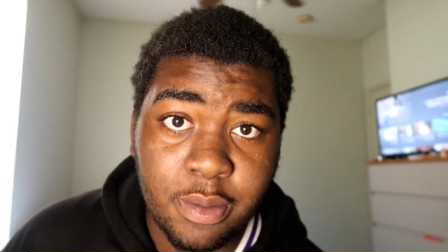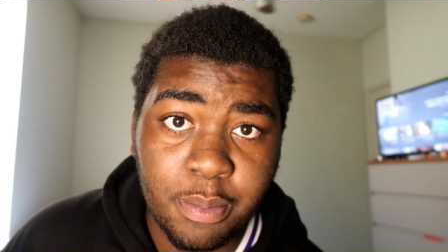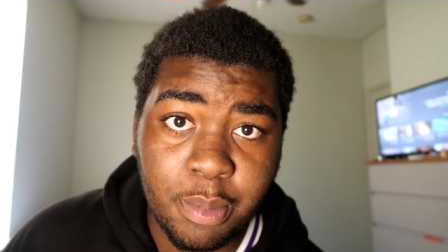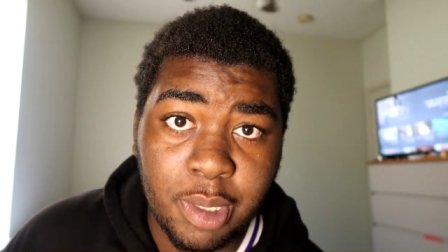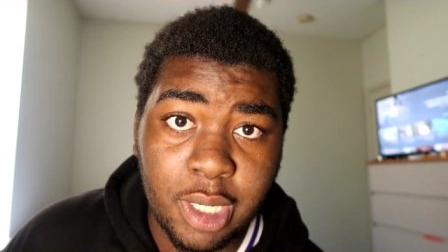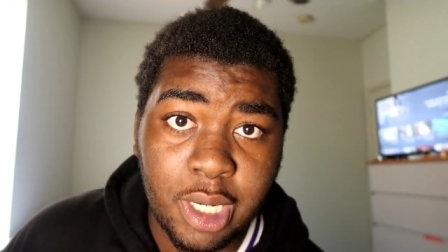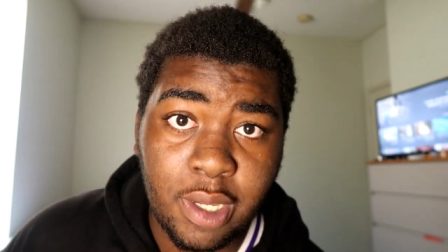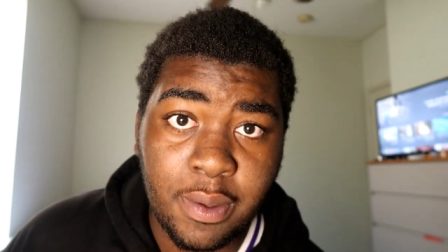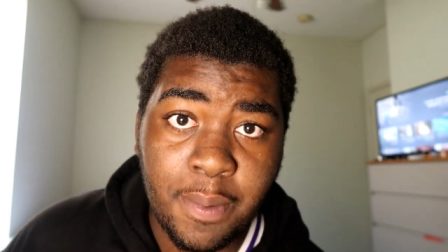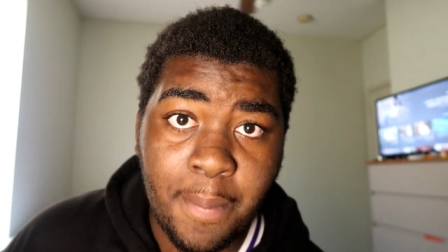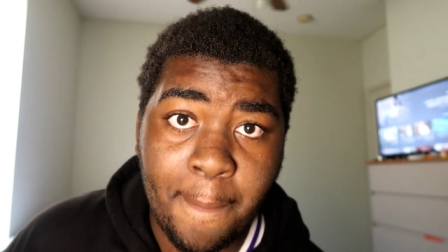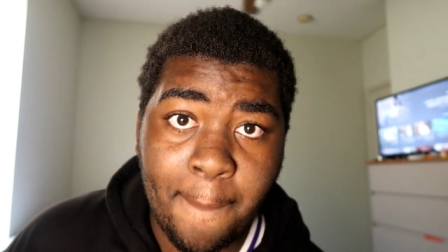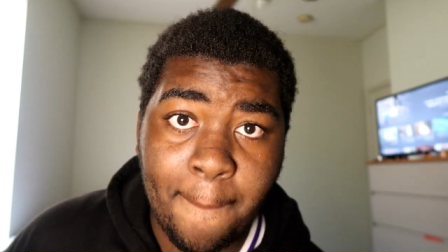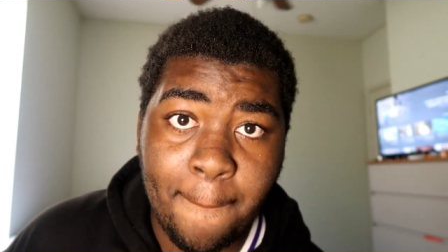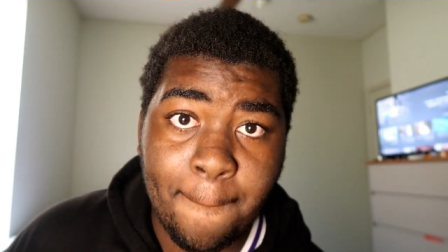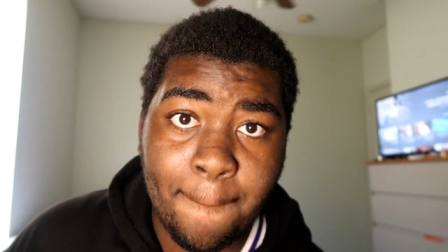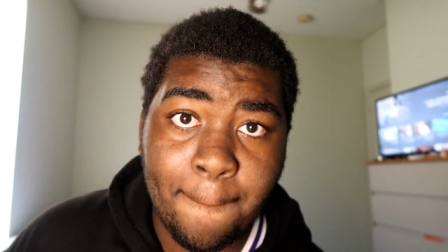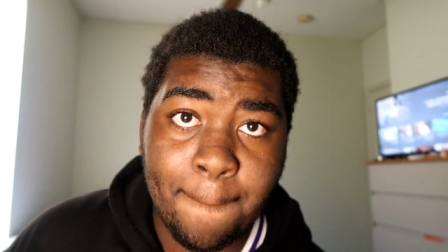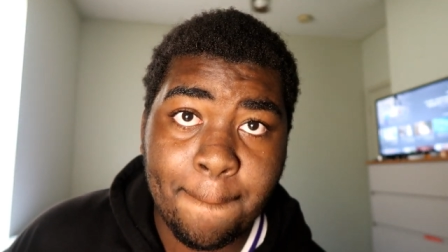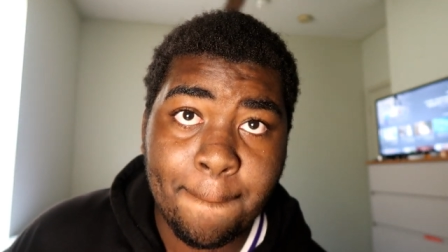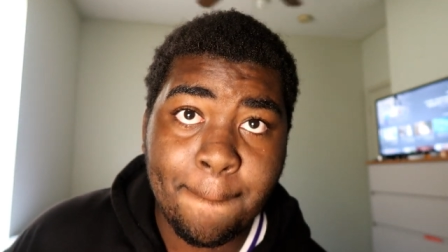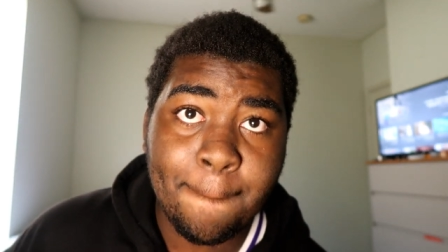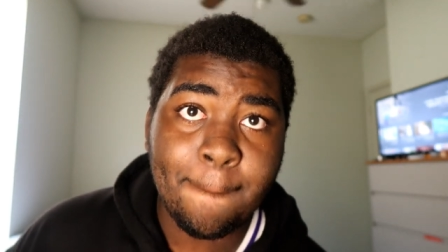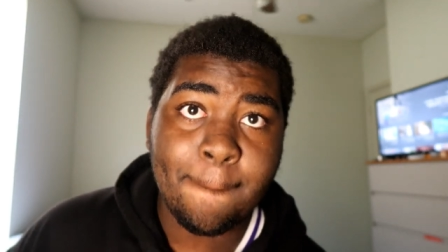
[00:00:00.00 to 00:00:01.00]
bro.
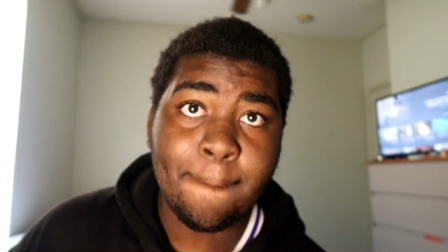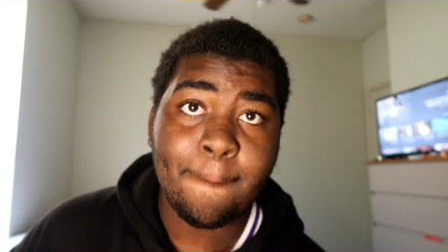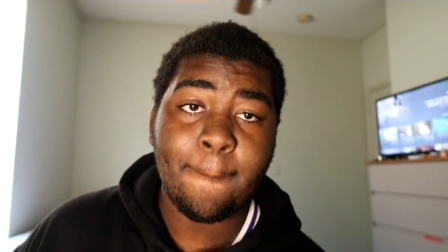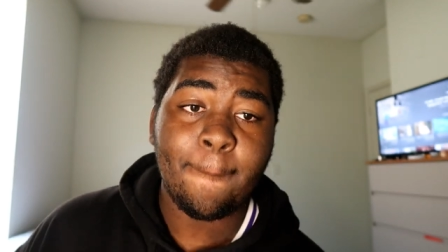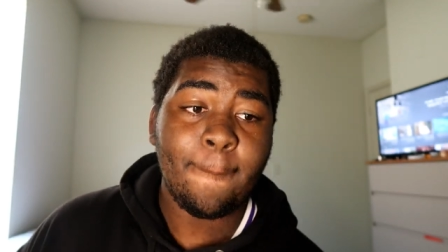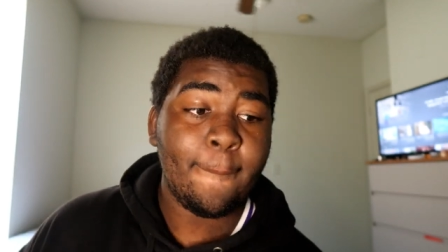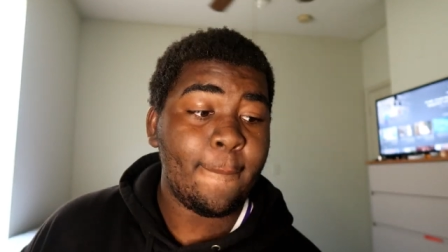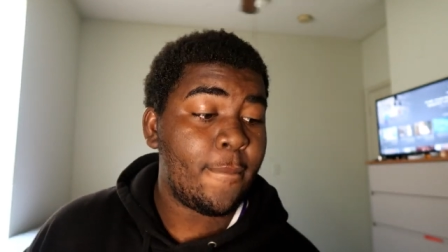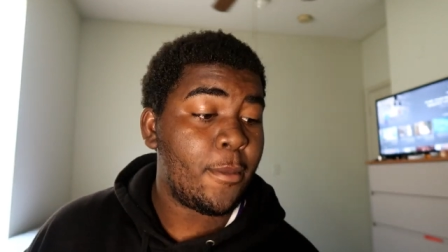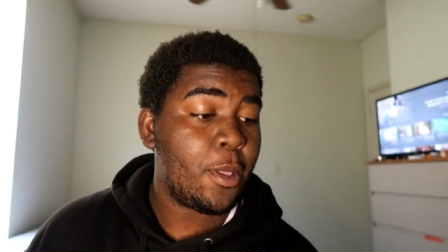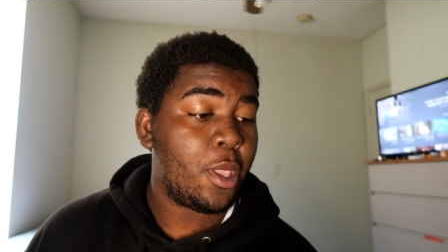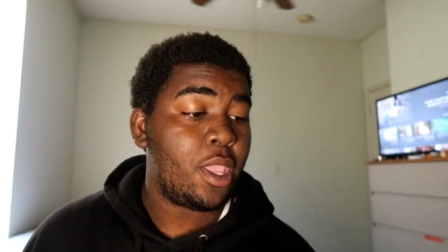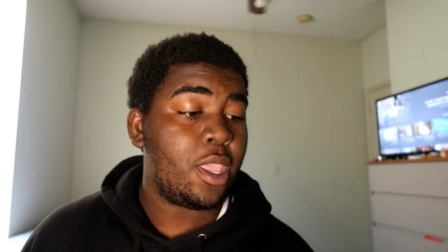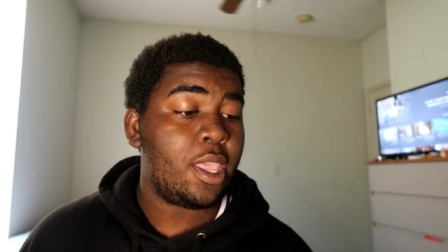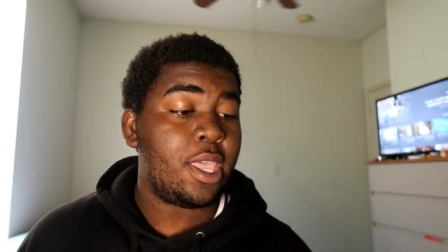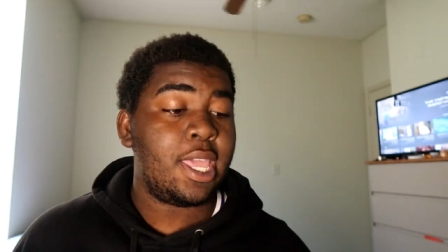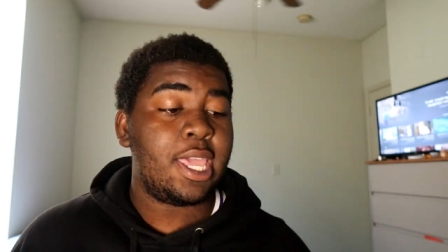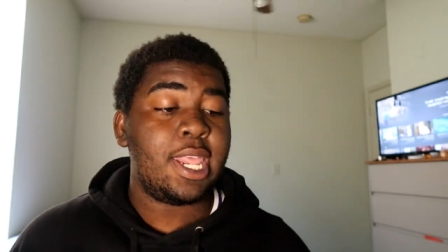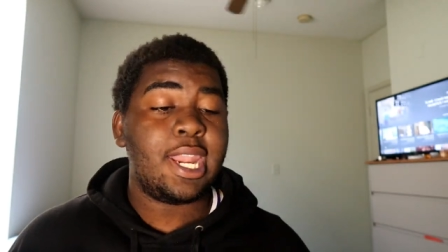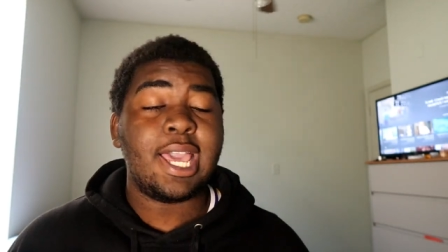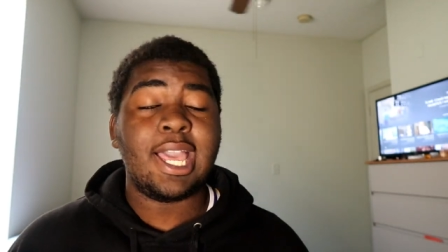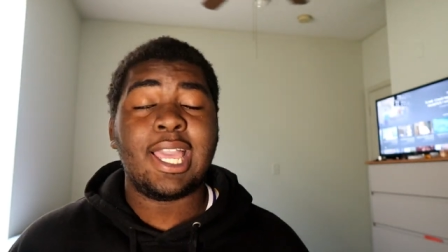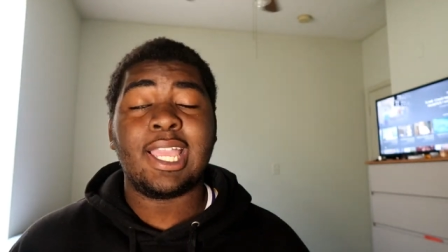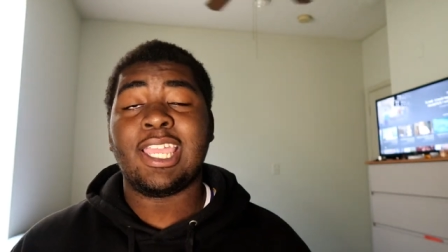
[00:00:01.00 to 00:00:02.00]

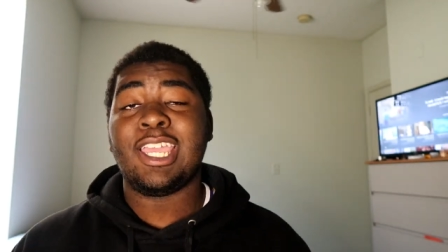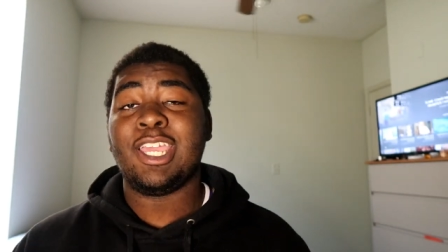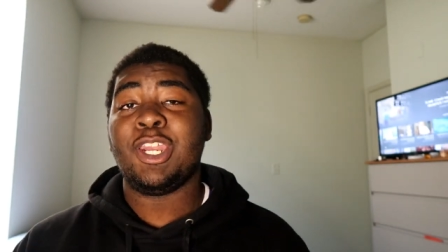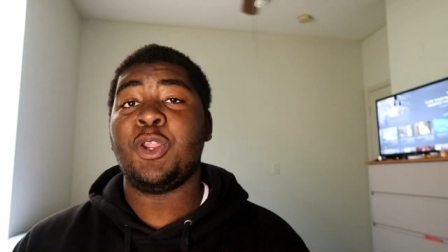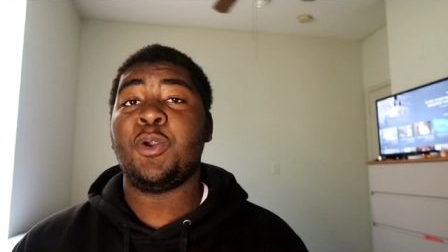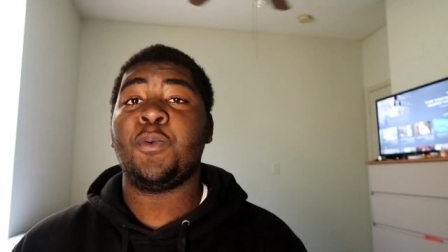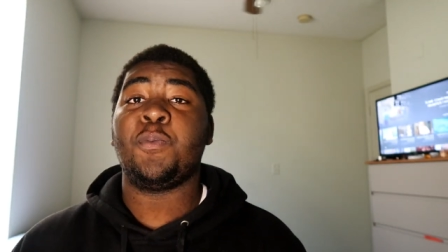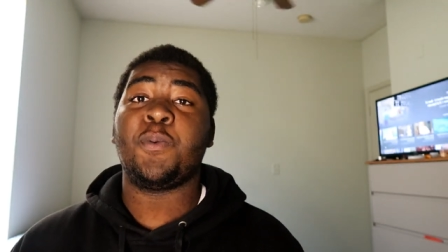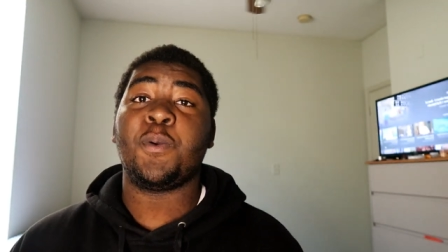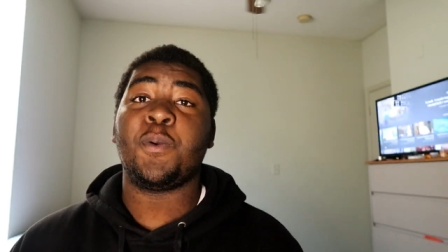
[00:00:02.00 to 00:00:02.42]
And I ain't getting no